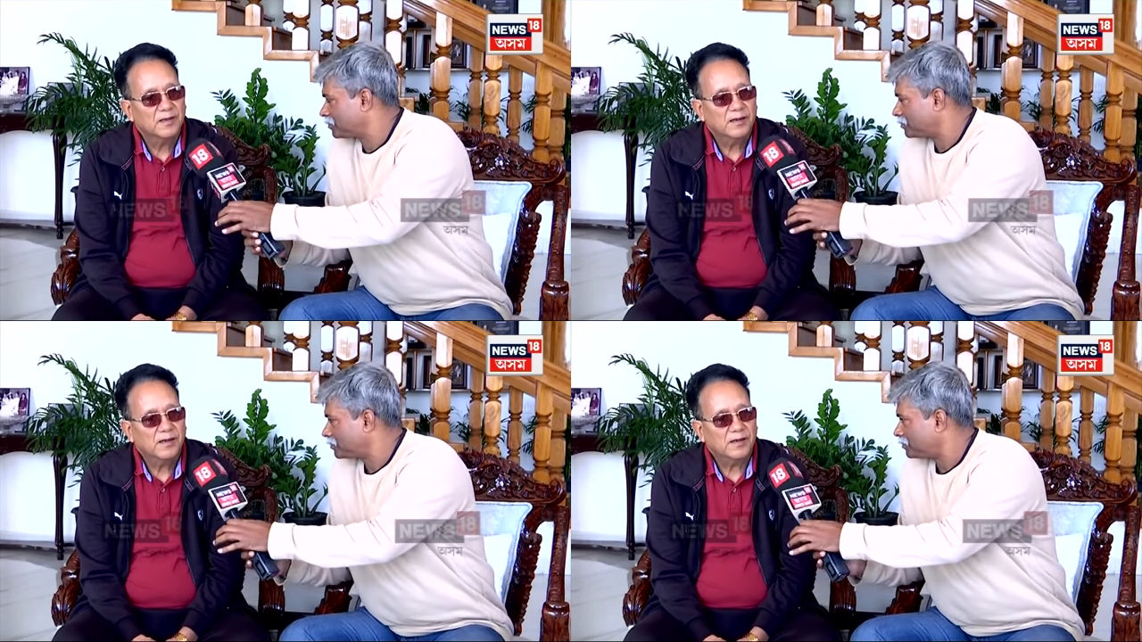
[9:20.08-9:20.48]

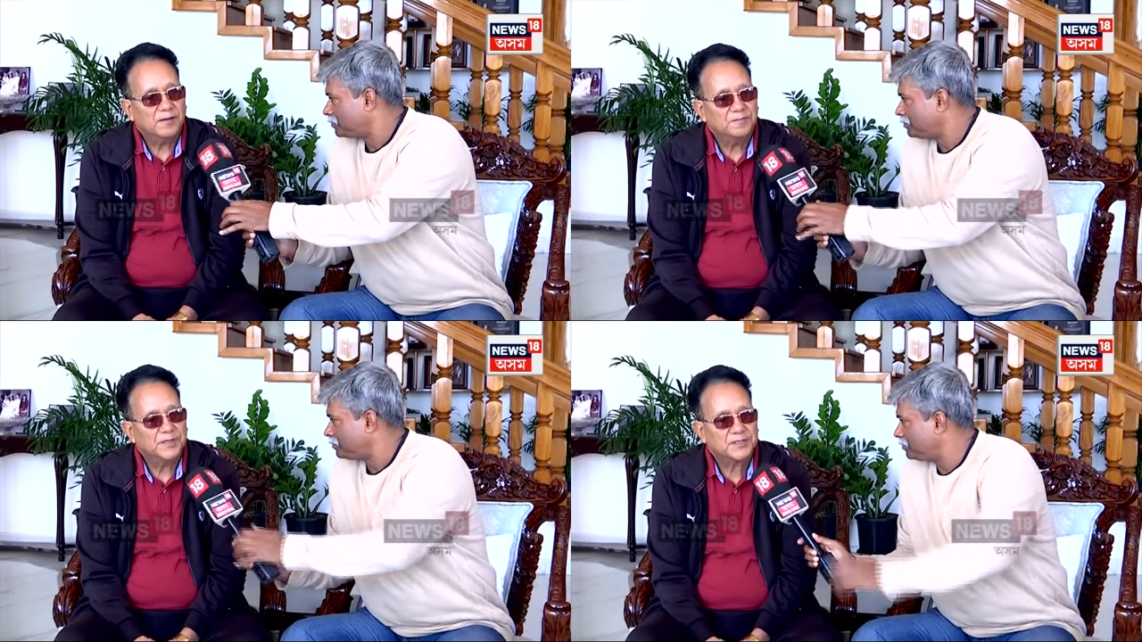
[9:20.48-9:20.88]
Speaker 1: Uh,
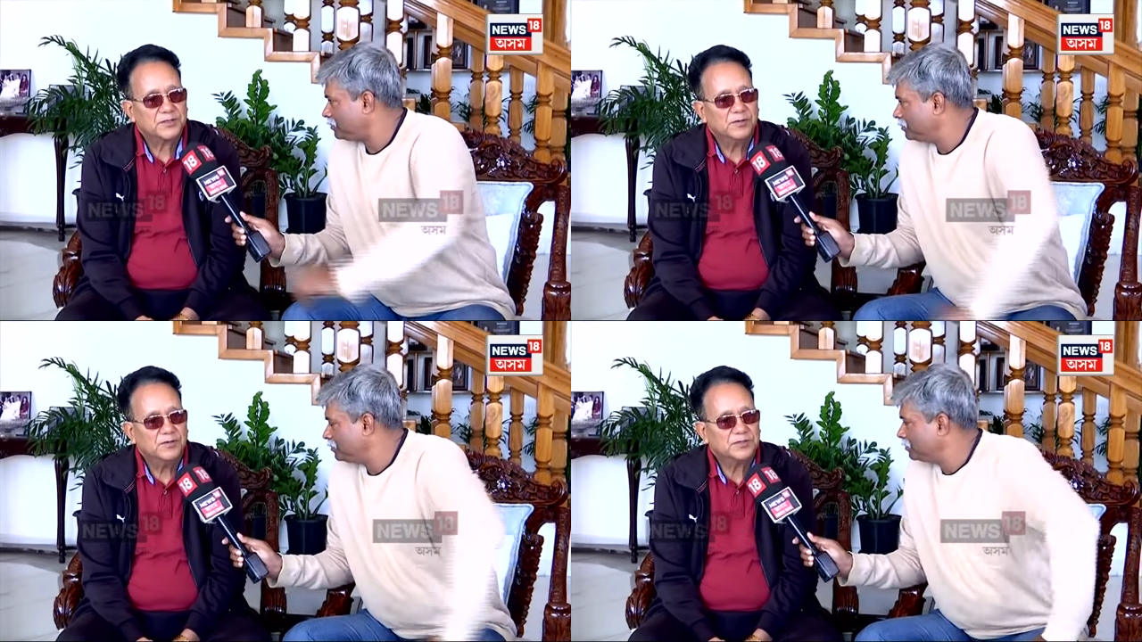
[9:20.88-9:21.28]

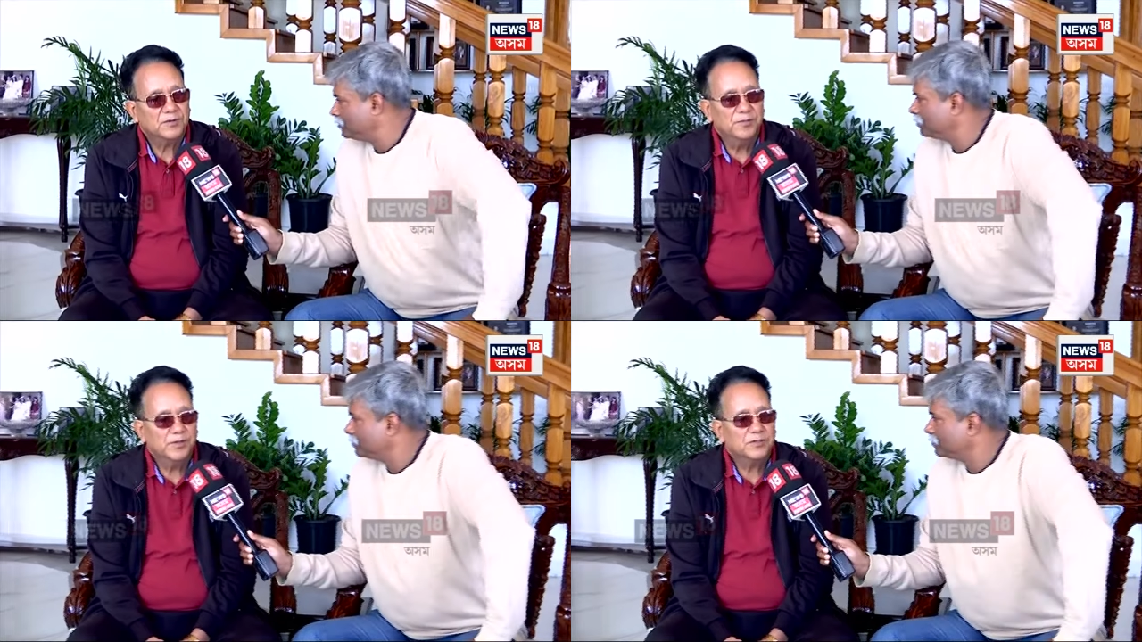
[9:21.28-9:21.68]
because, uh,
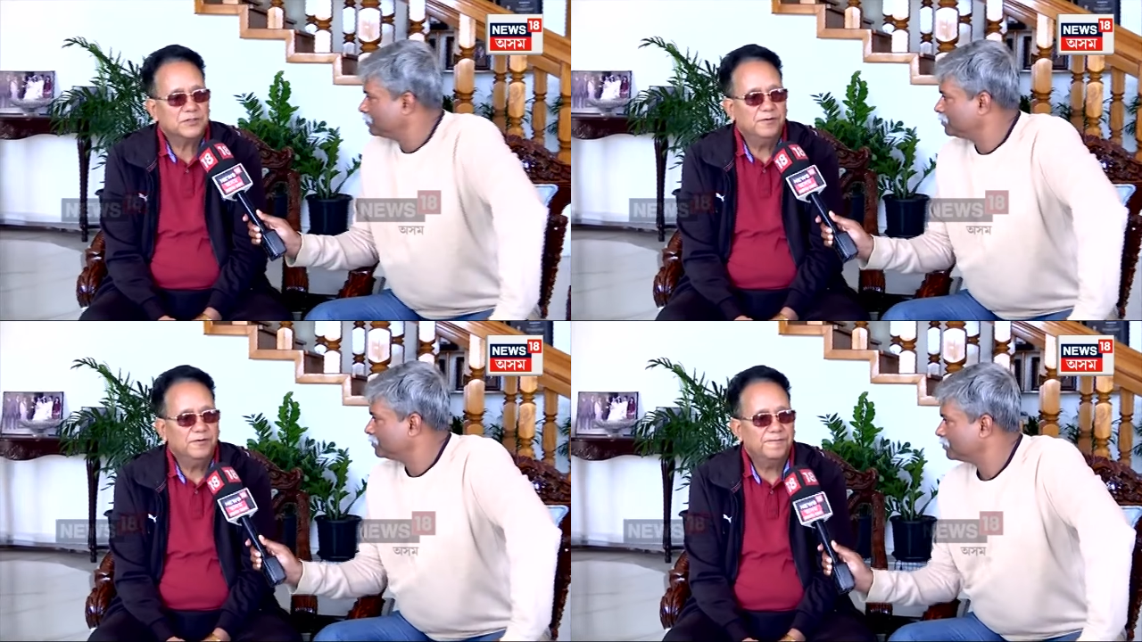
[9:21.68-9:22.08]
because
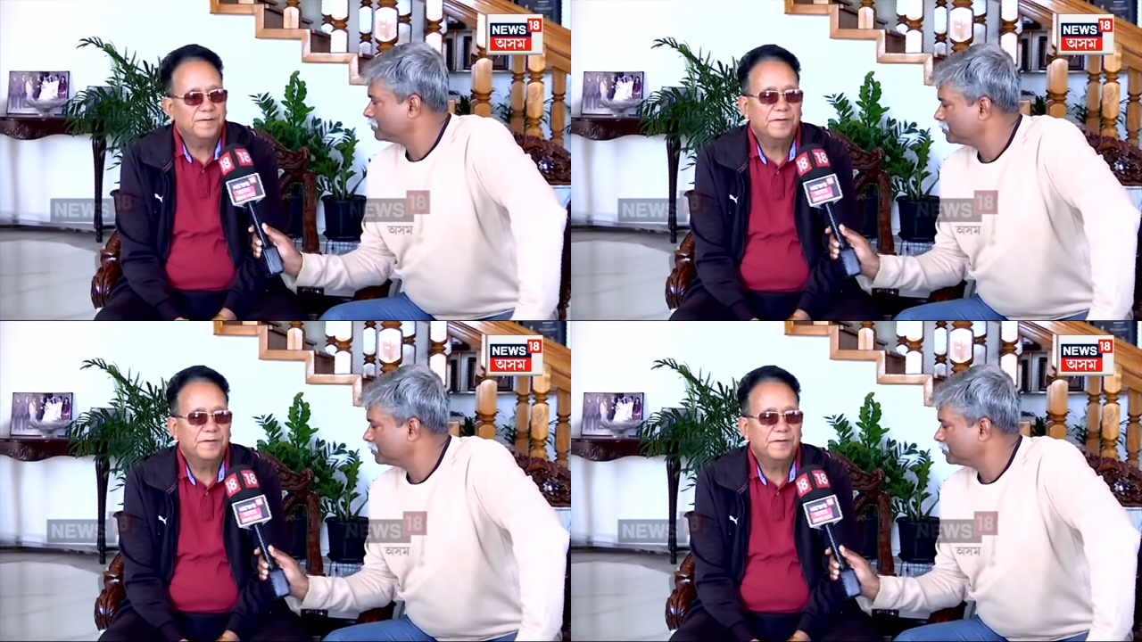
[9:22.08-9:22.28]
of